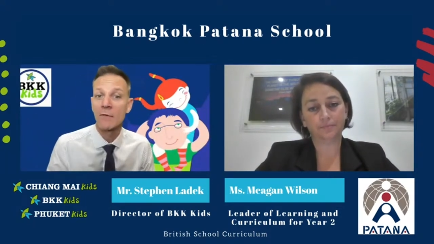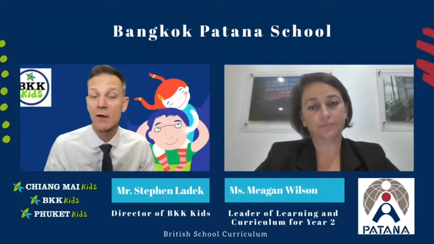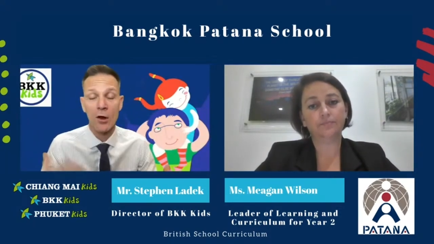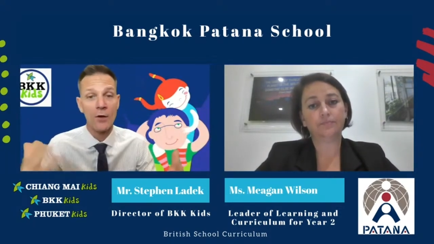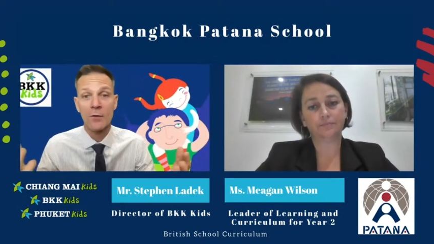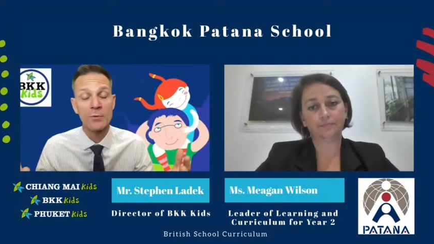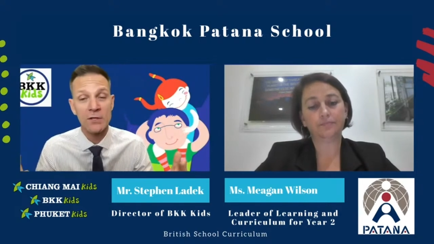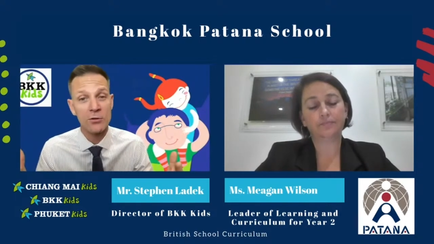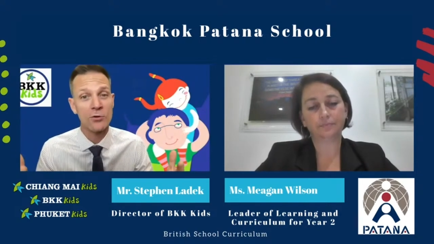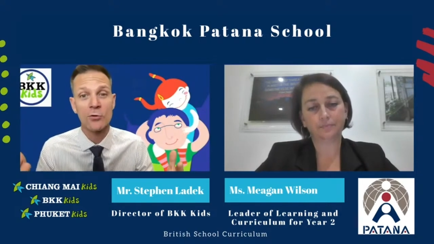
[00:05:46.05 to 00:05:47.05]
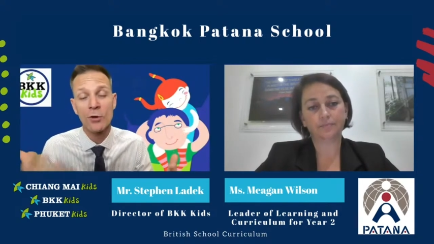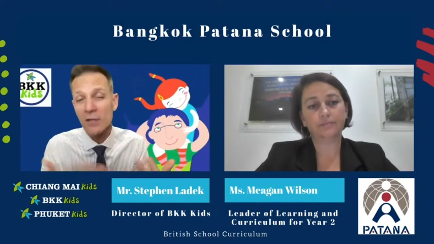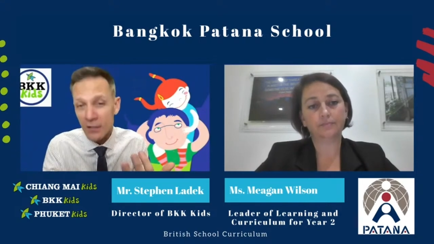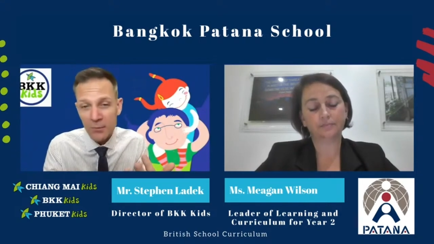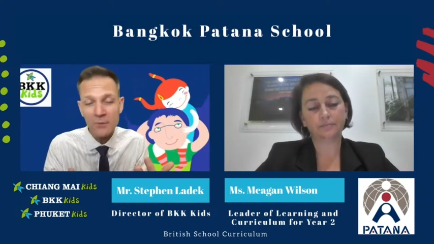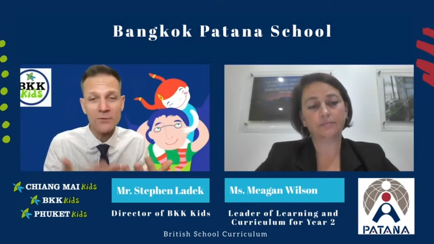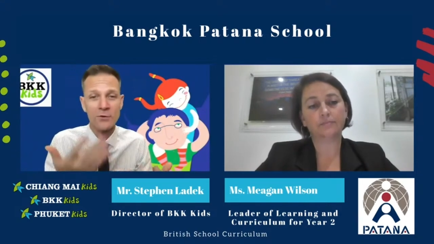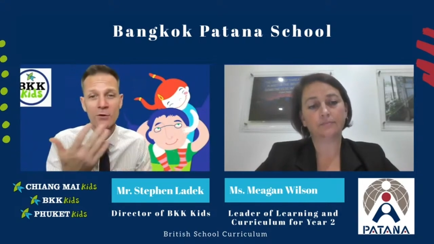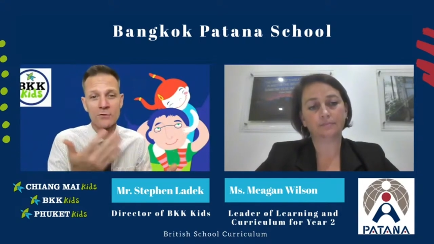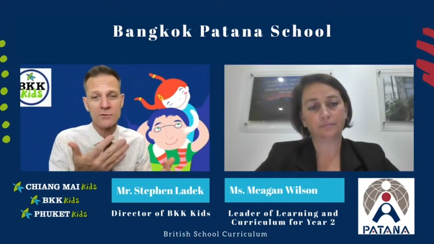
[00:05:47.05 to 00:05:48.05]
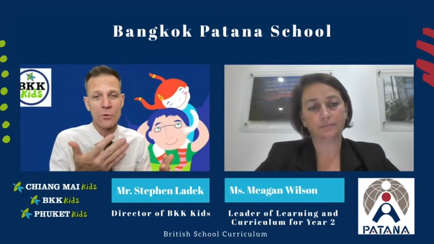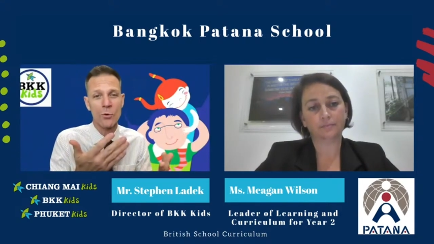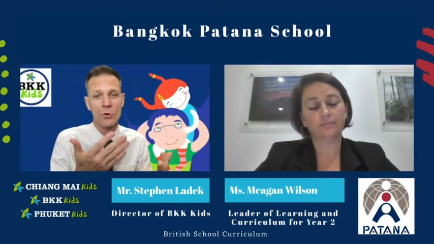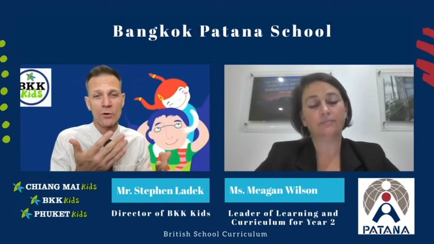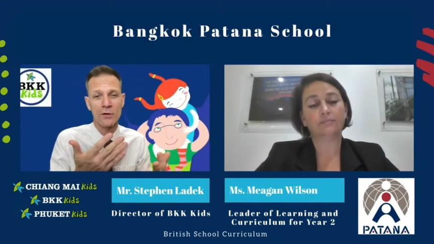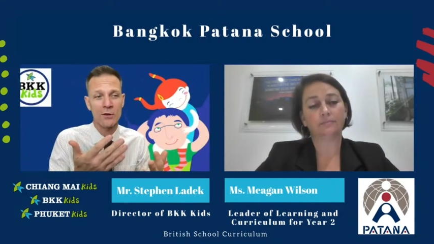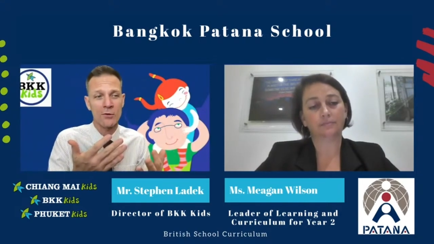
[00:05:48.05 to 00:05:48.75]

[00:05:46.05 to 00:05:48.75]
Speaker 1: are there particular curriculum concerns or you know